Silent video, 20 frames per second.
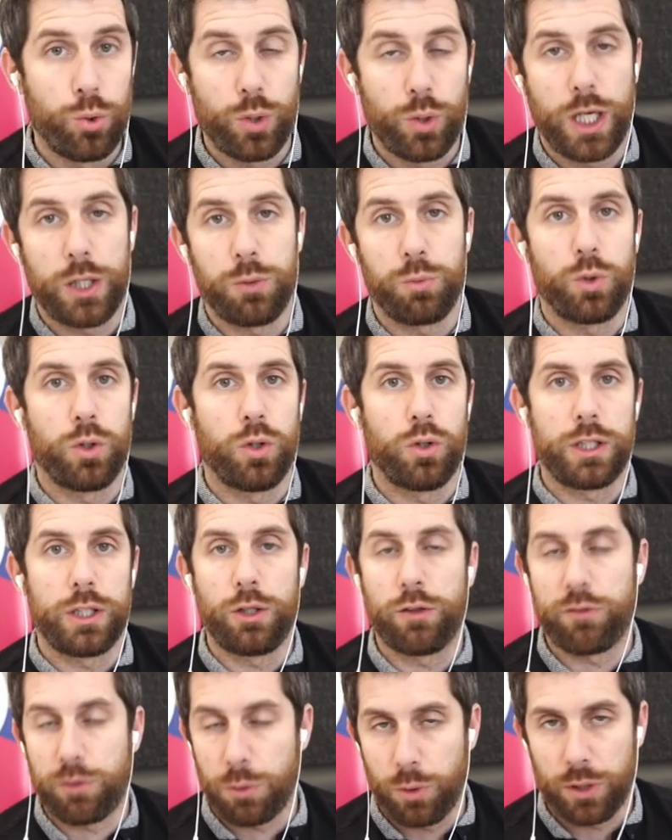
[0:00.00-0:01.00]
and we'll, you
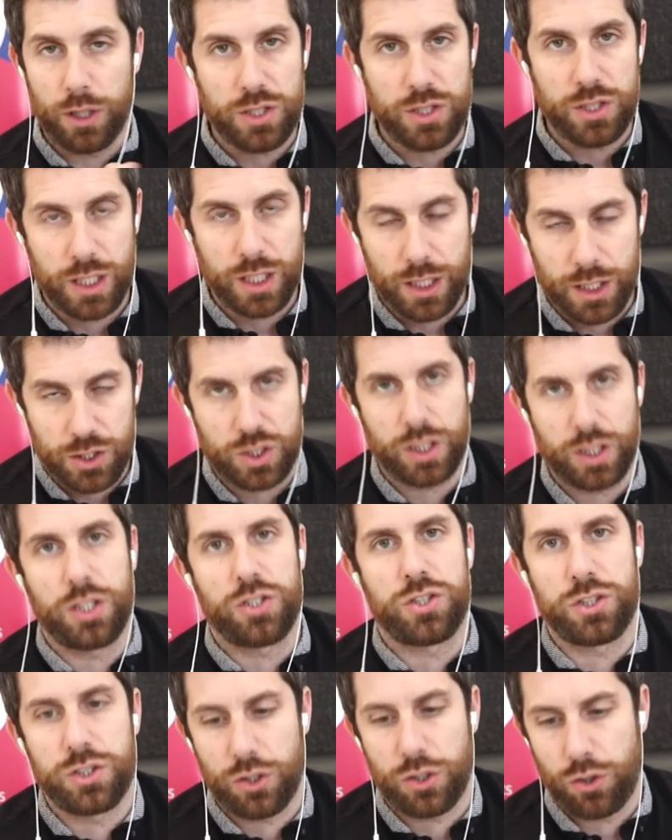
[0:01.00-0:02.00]
know, if you want to see a
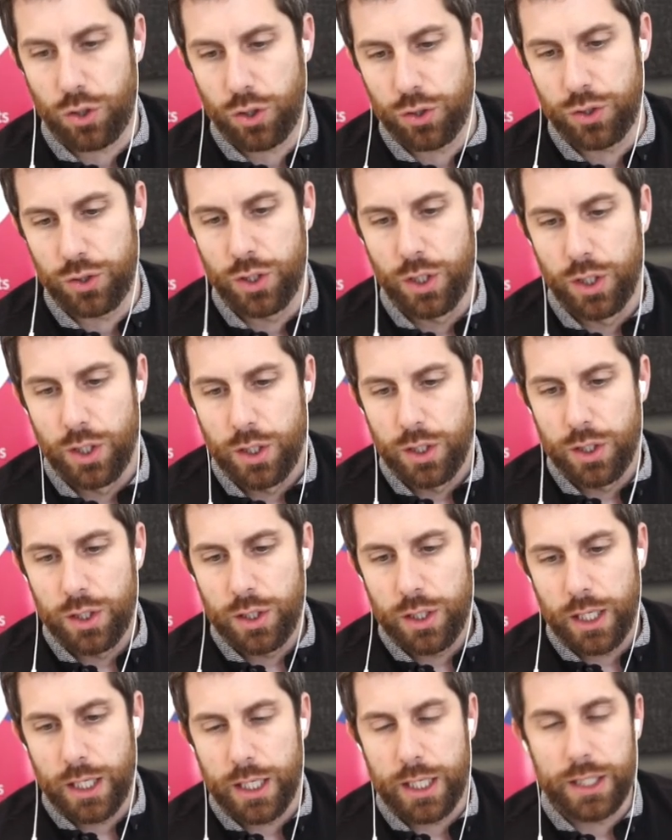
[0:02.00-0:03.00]
solicitor on,
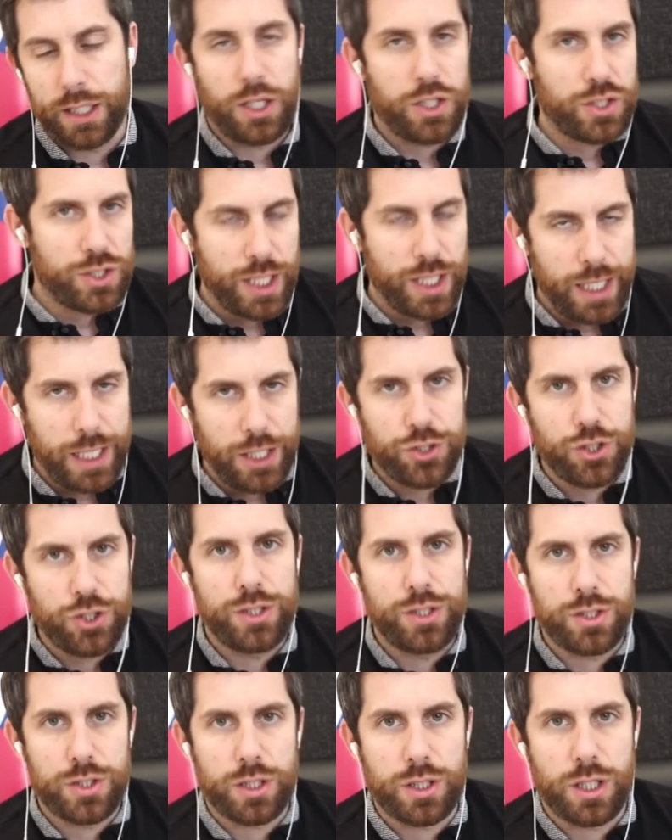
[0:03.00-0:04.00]
an estate
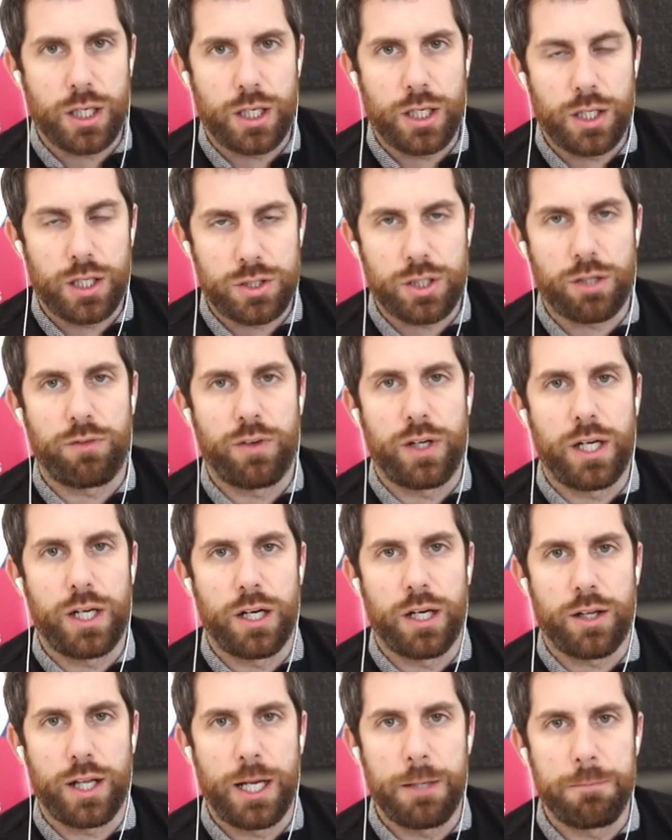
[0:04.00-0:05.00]
agent, a
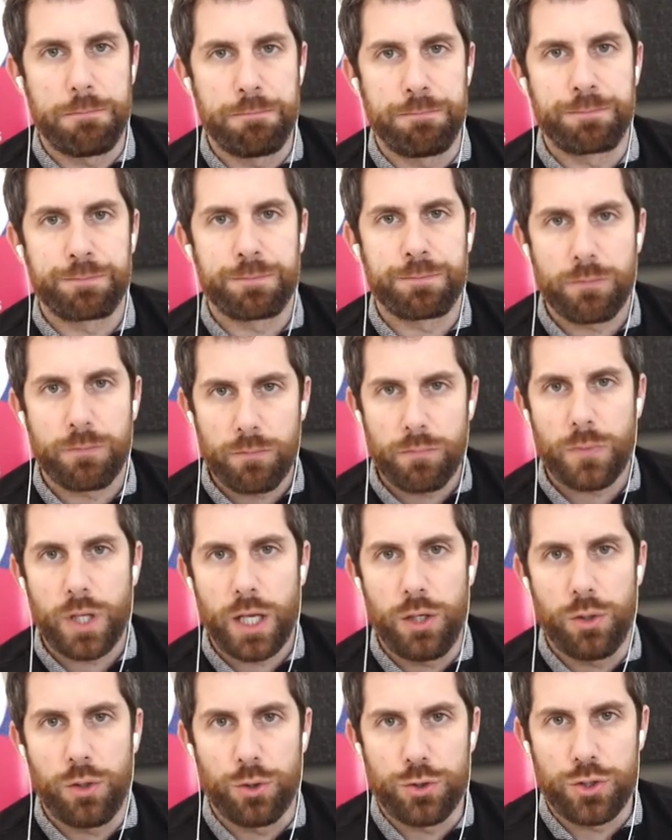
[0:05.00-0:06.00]
surveyor, then,
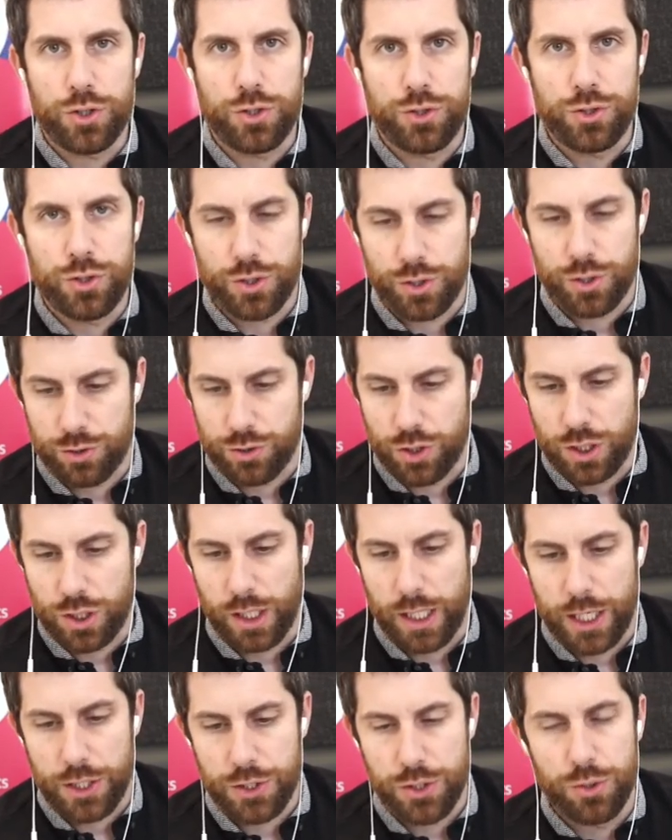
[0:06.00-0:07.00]
you know, just
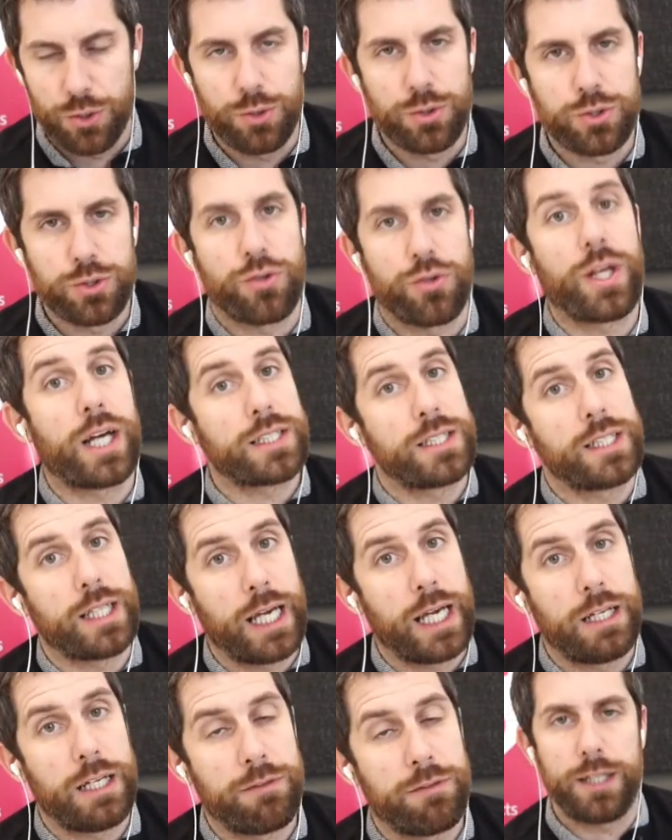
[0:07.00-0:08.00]
let us know. So thanks
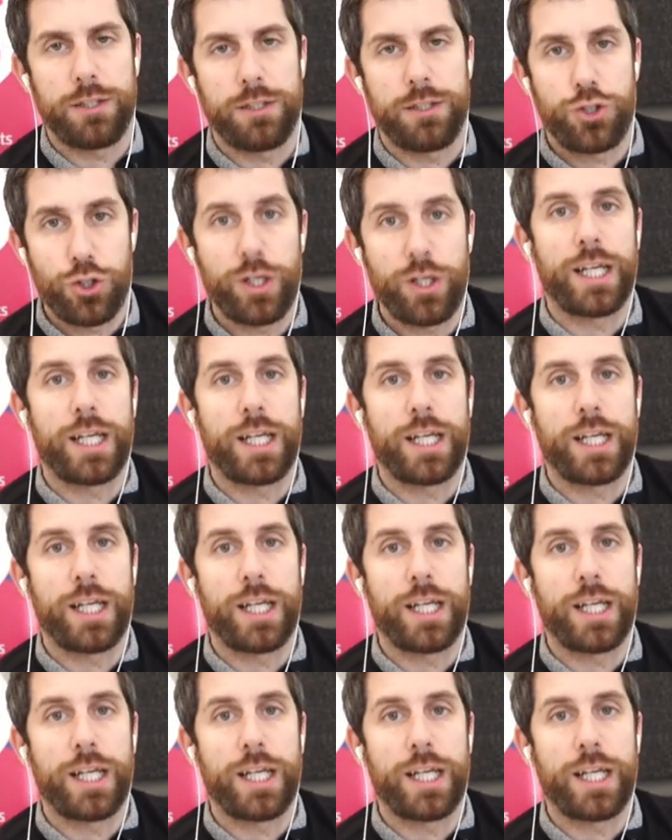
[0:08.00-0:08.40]
again for tuning